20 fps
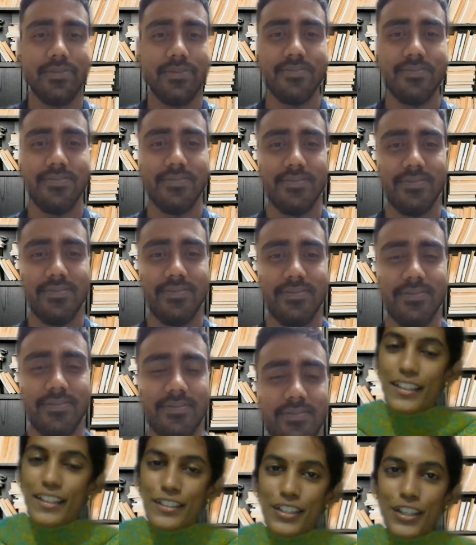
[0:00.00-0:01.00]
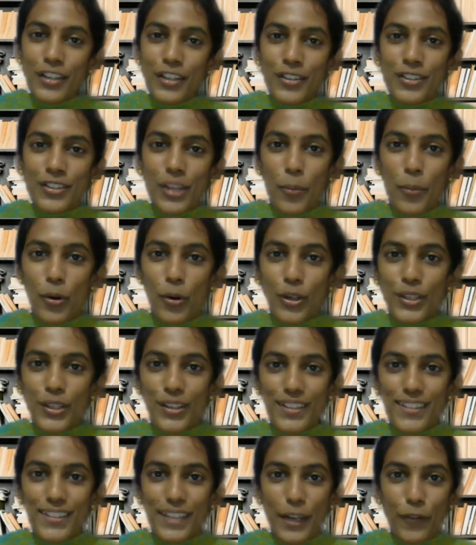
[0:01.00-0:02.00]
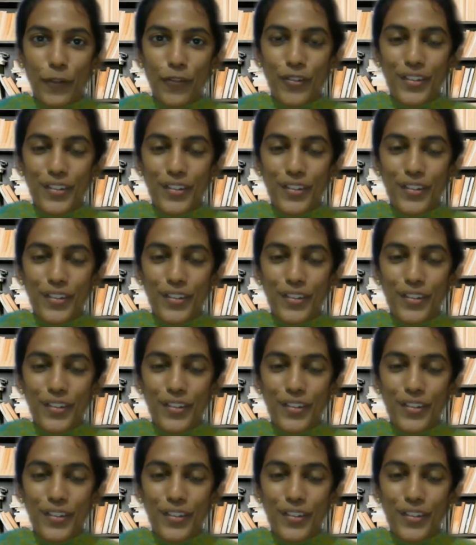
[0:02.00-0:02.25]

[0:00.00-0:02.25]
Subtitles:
Yeah, introduce about yourself.